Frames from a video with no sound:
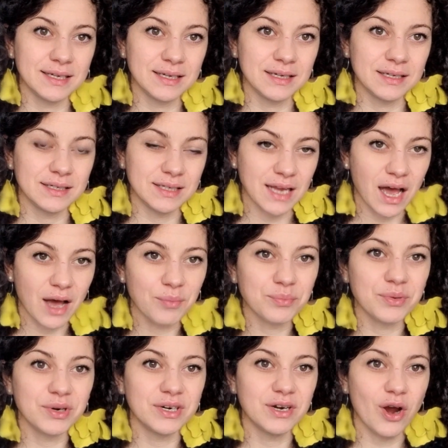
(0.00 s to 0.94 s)

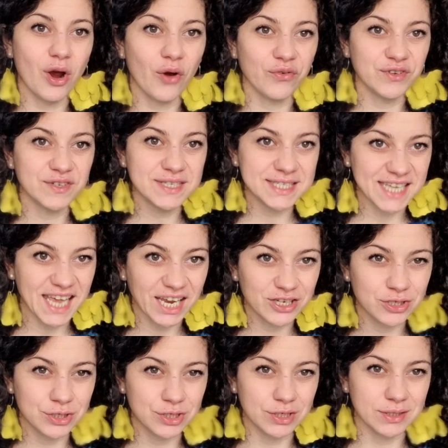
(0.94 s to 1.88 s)
number of
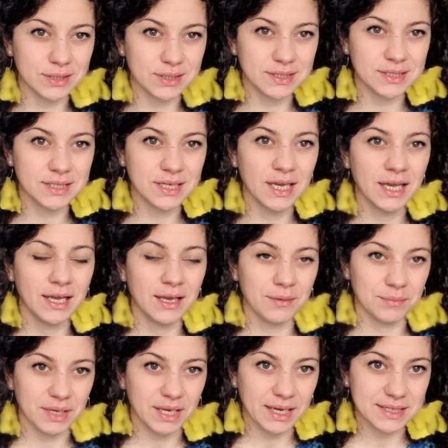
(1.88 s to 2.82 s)
sections,
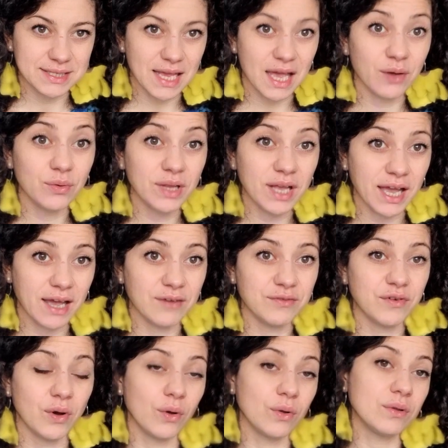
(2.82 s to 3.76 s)
because I will
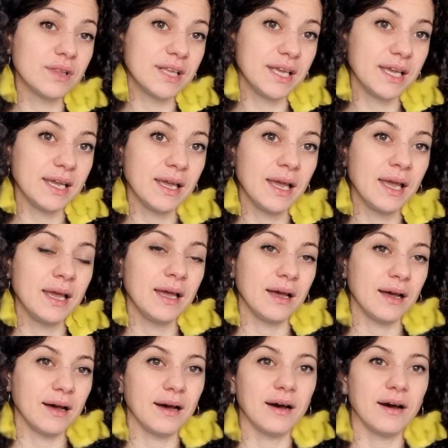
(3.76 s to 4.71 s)
have only
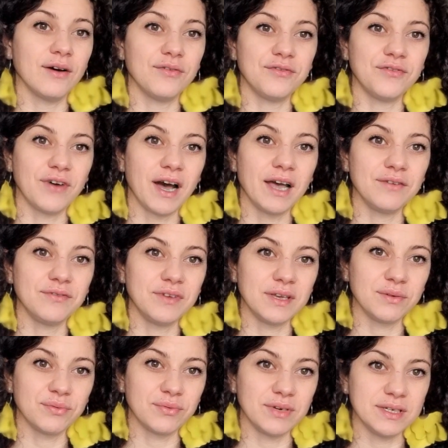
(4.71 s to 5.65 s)
5
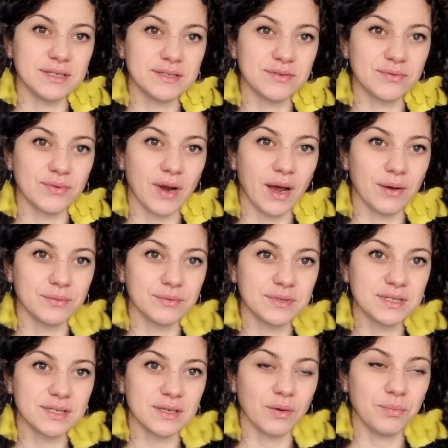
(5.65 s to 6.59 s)
increase
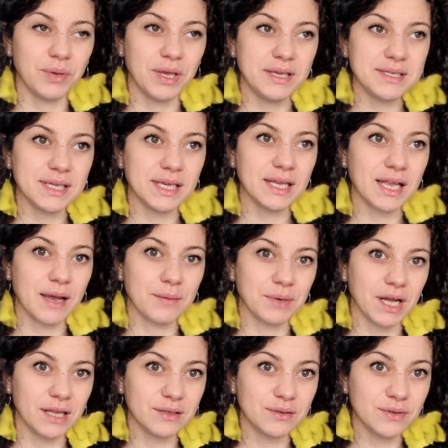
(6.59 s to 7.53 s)
rounds. So basically I'm
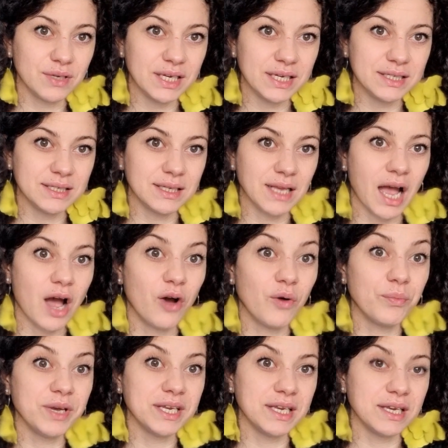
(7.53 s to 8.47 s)
calculating how
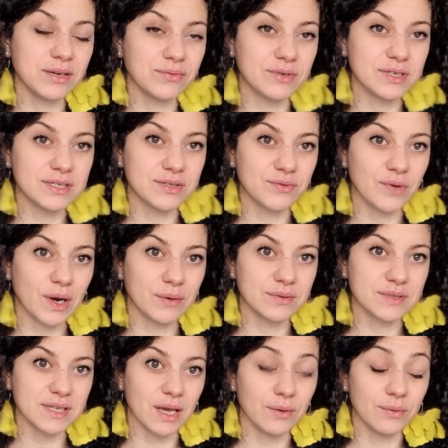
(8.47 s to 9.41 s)
many increase
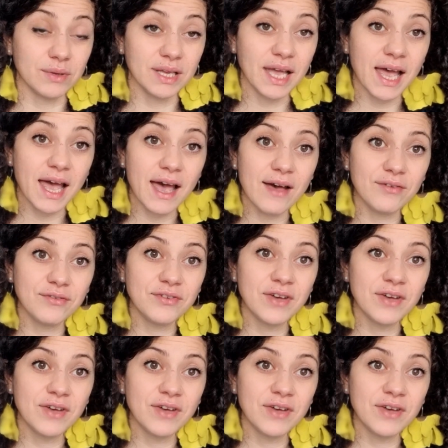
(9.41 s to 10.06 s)
rounds I will have,